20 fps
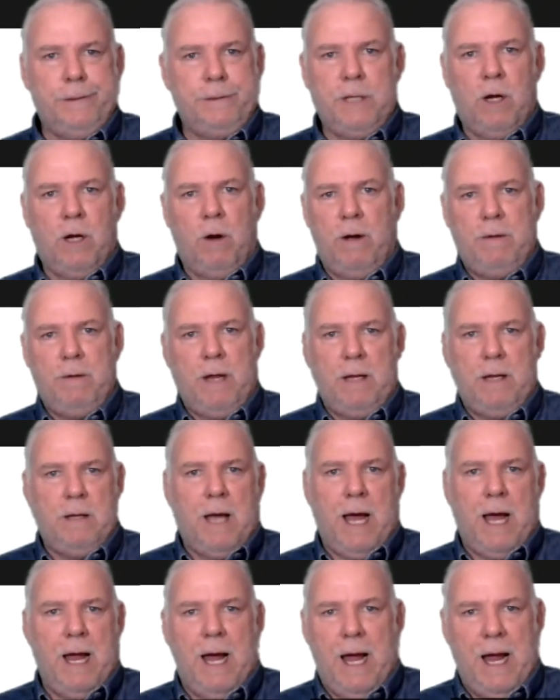
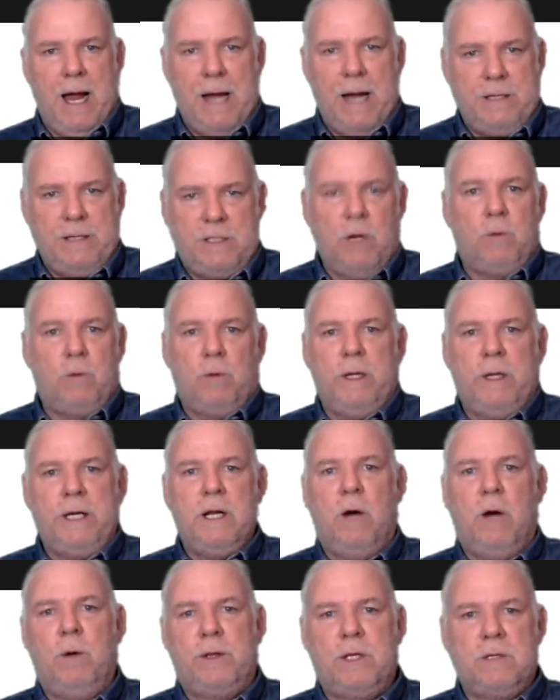I don't really
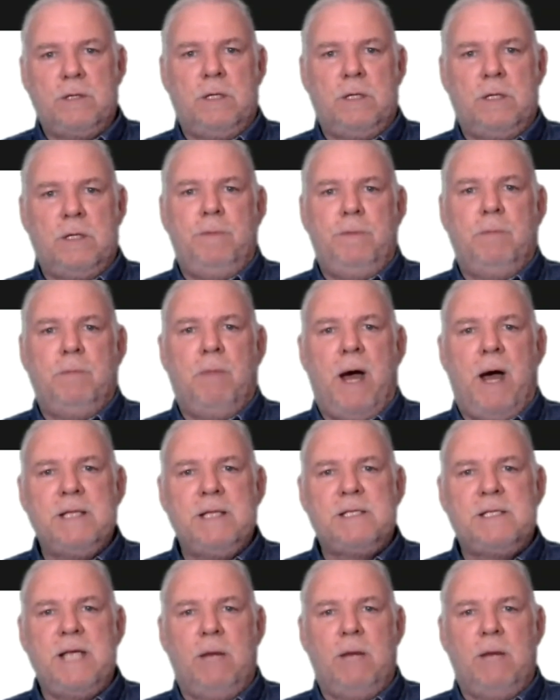know what the
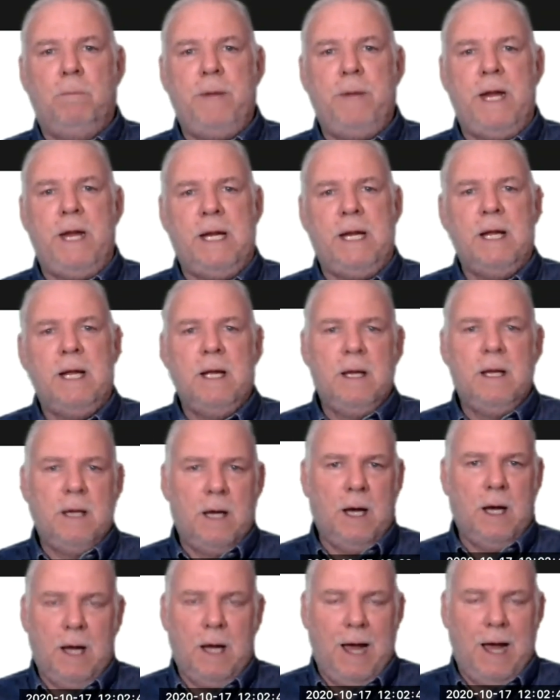mindset will be.
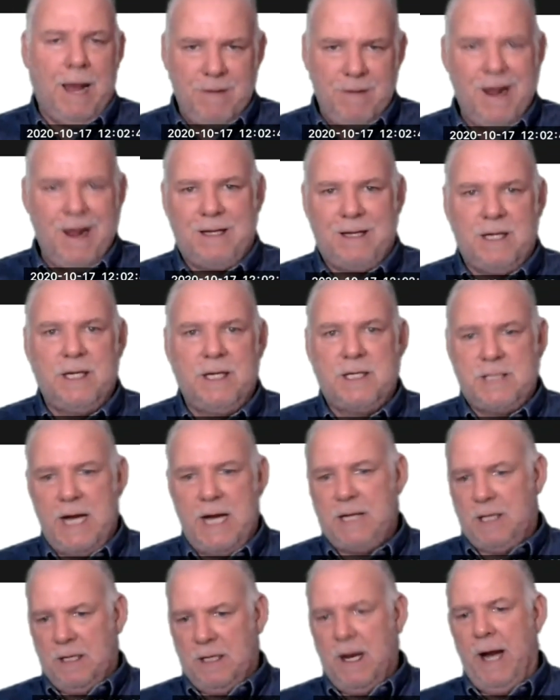I'm not going to
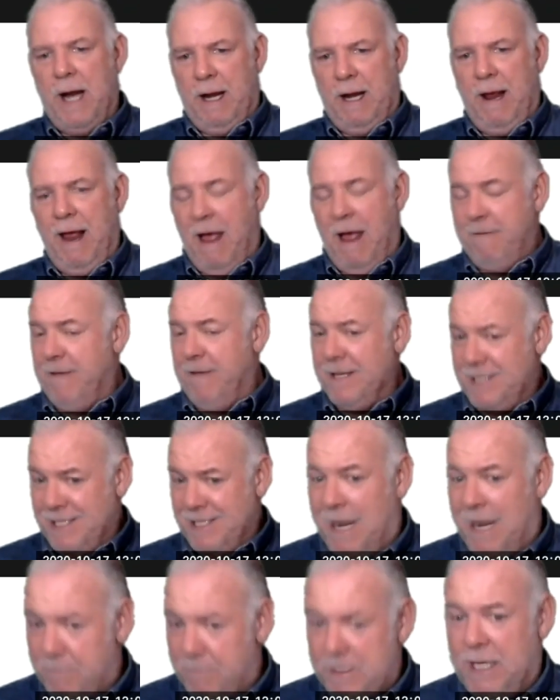take the 9.5, as
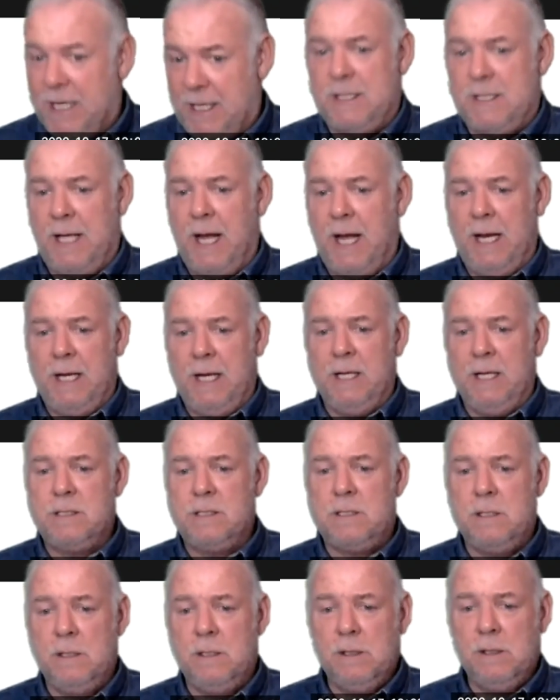tempting as that
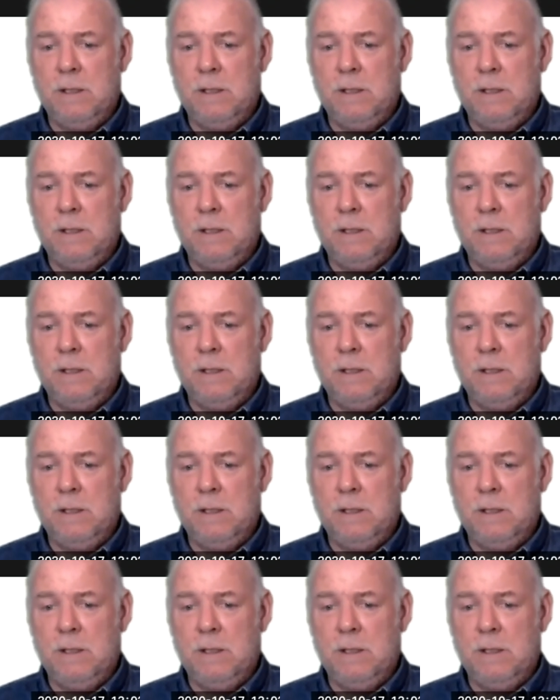is.